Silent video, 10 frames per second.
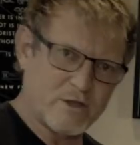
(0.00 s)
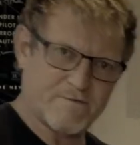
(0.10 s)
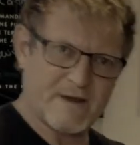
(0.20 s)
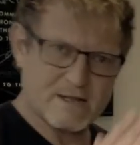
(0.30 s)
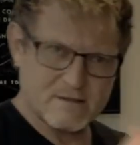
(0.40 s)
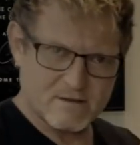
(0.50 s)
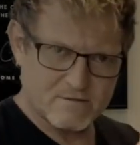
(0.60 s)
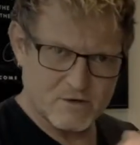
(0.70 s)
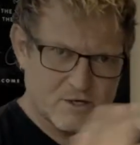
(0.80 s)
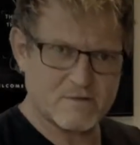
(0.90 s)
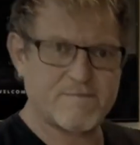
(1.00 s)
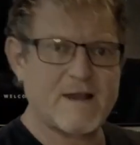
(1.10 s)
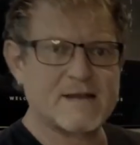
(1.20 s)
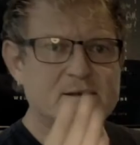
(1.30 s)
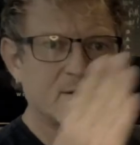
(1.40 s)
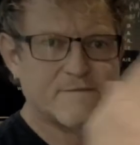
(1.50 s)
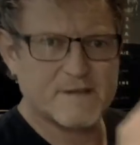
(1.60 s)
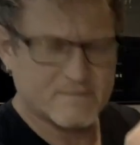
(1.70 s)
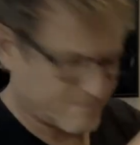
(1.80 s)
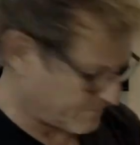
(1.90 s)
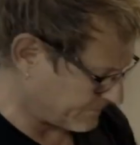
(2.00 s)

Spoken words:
you flatten the 3rd and flatten the 5th.